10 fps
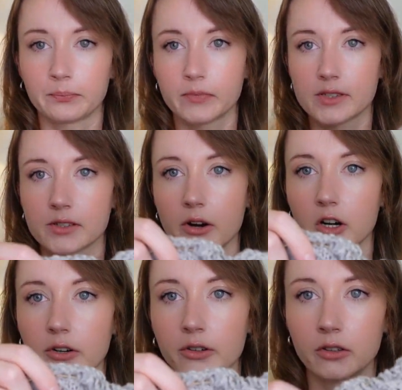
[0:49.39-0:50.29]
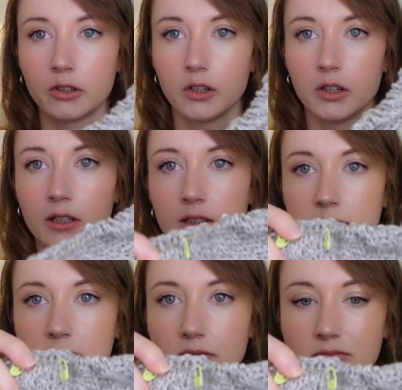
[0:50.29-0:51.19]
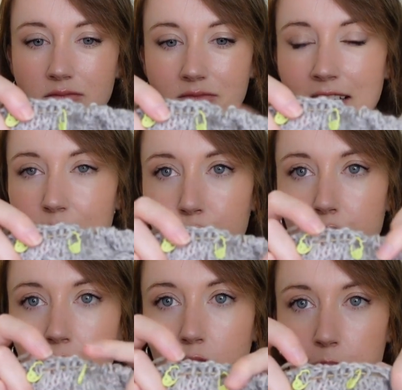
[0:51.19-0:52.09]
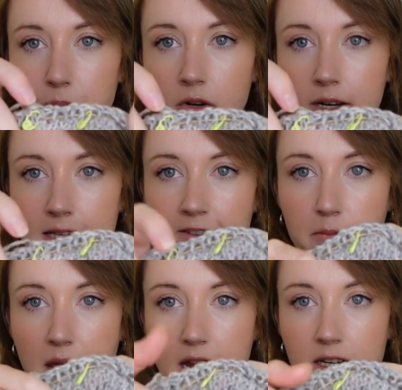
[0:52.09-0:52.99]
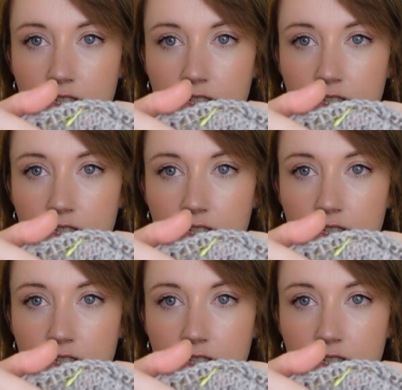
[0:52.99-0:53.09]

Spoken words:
So that's really all the progress I've made,